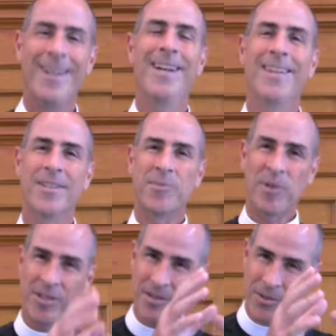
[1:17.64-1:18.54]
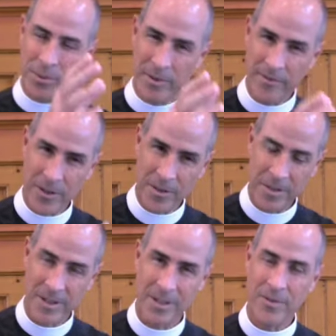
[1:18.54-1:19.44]
This person sort of falls
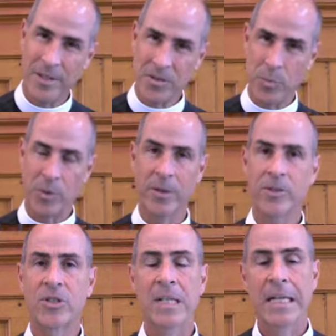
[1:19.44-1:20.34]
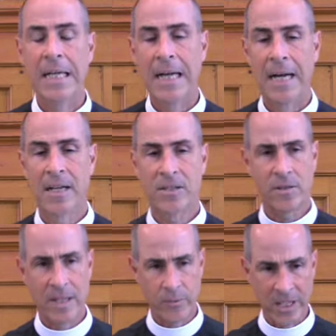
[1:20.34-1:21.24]
into this approach, so
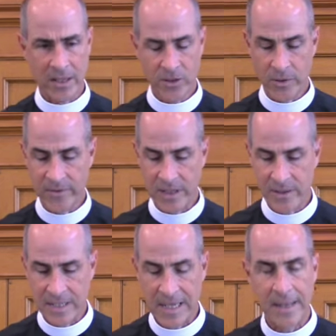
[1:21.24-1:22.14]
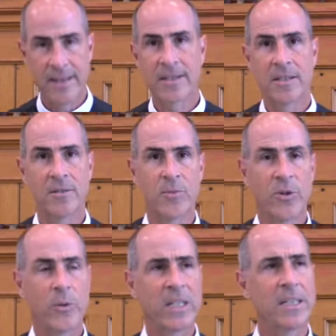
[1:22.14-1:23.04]
that we can sort of understand things a little more
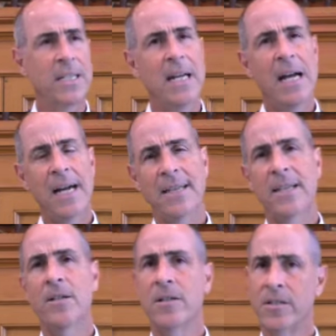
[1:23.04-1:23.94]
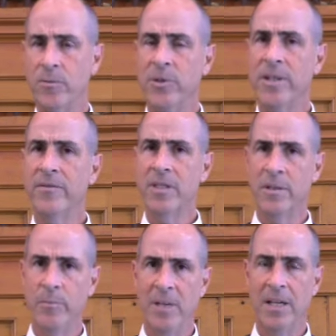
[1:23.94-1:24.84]
quickly. I think it also will give us
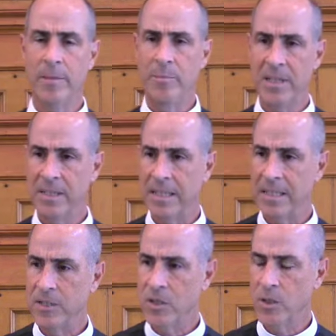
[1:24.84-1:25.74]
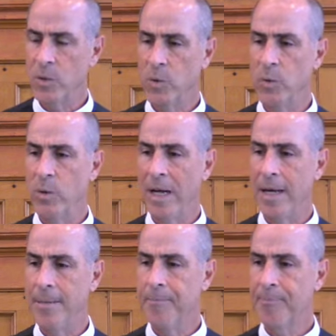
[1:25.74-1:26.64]
an ability to
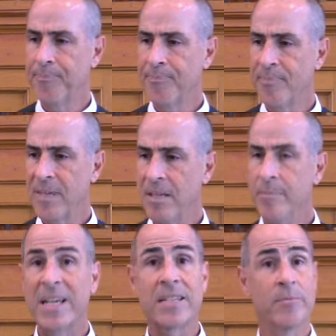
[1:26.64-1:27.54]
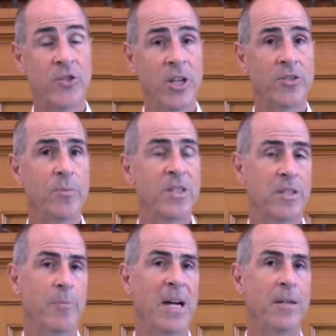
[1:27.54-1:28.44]
make some judgments
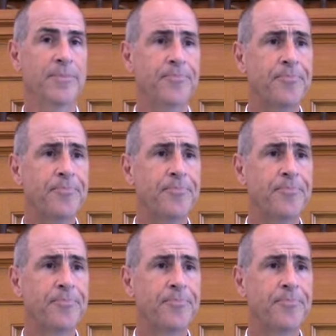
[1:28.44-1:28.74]
about